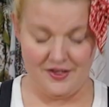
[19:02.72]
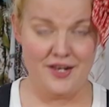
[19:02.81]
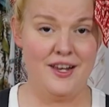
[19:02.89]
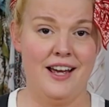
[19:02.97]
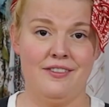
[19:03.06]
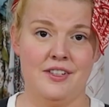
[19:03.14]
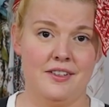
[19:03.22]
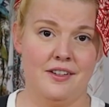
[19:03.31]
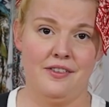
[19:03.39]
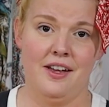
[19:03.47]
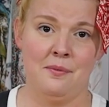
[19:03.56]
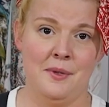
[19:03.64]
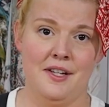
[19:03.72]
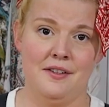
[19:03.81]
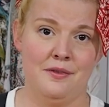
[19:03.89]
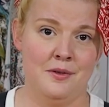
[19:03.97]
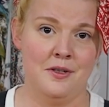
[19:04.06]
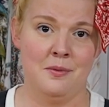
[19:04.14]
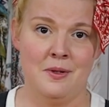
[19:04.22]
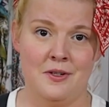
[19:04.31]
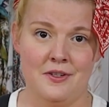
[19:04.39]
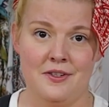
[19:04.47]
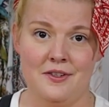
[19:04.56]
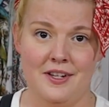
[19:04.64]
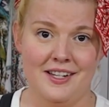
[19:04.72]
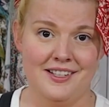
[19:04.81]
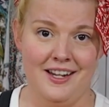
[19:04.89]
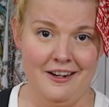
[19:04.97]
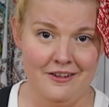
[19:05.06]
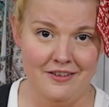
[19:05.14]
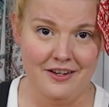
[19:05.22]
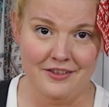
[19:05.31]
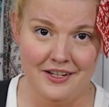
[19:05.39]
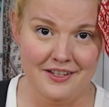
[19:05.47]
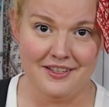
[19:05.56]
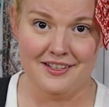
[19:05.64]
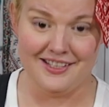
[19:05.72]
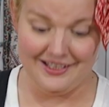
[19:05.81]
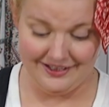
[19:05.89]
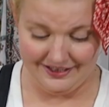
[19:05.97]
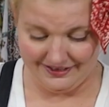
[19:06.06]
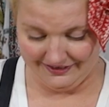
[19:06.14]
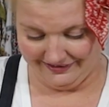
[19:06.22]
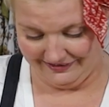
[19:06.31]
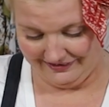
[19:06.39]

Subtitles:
You have to love hemming for as much as you guys hang around us, I tell you.